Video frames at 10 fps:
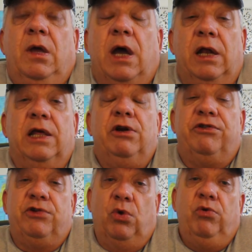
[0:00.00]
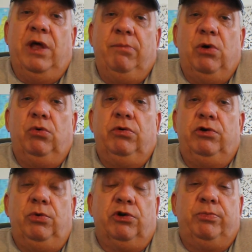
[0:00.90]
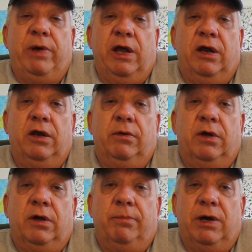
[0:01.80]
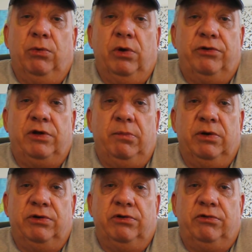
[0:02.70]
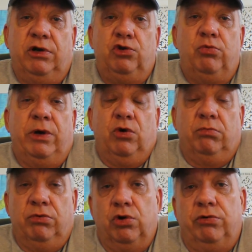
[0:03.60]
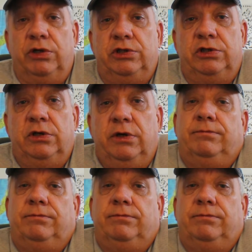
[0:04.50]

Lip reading: I later sold that boat to expand my real estate business into my own brokerage